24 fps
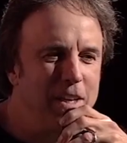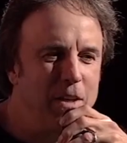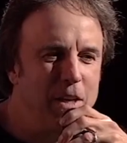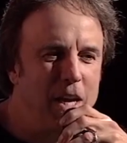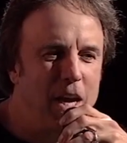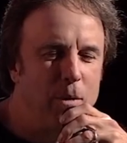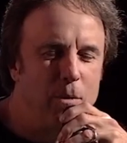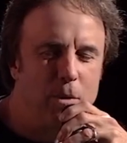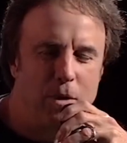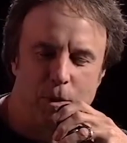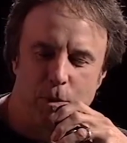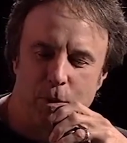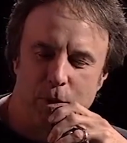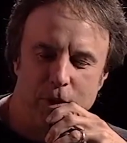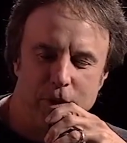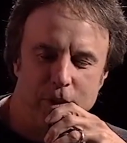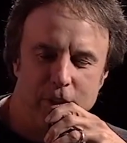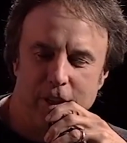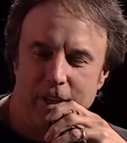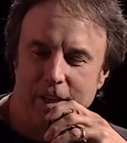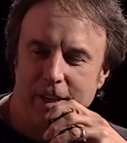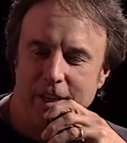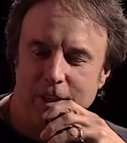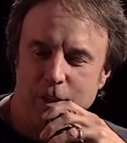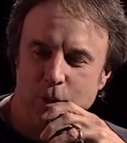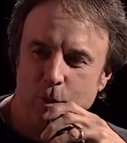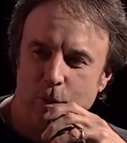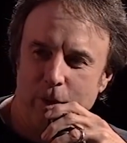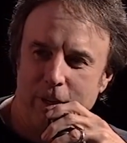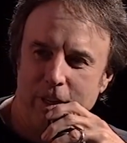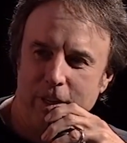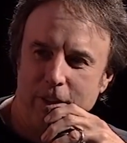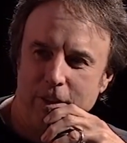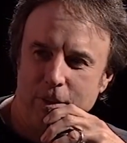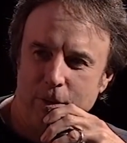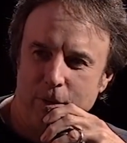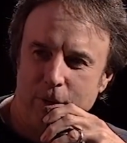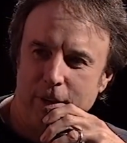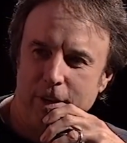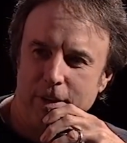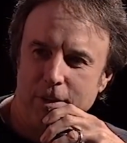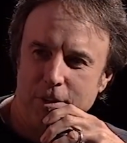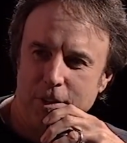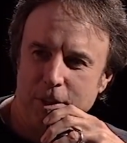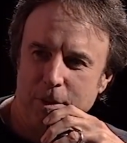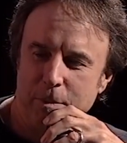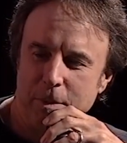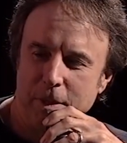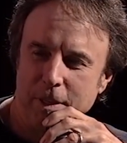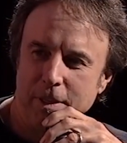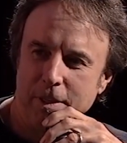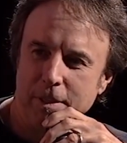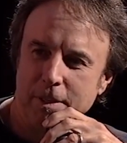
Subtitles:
how old were you then? Like 23 or something?